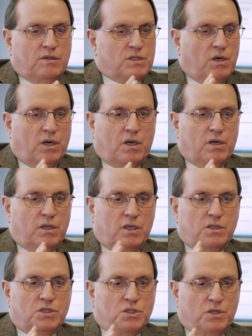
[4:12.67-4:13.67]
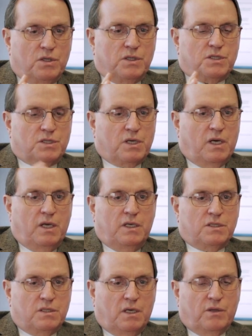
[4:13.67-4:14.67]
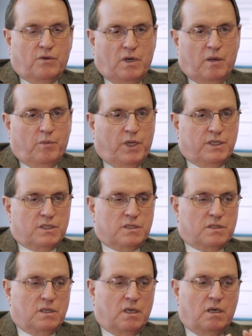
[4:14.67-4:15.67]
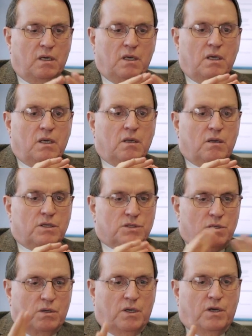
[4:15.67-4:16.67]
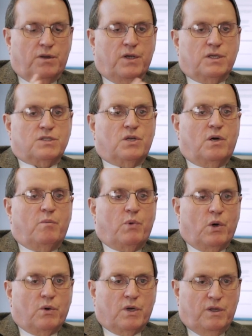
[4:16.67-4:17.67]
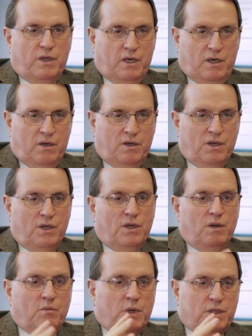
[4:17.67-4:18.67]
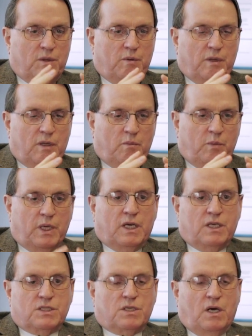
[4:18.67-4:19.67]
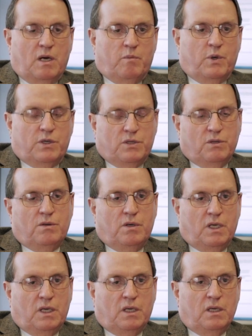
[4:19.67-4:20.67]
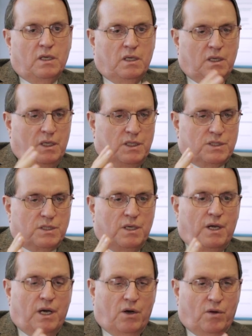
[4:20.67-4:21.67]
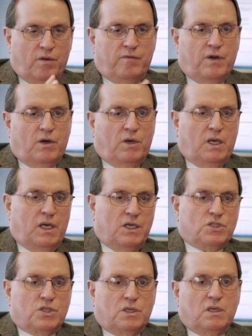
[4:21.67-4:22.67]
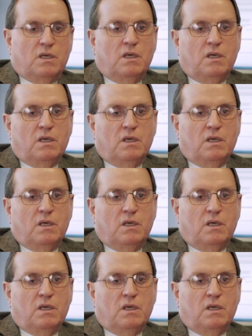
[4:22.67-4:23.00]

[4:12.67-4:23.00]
Starting on the insurance side is not the right place to start. There certainly are things that are broken there. But the biggest opportunity is to narrow the variation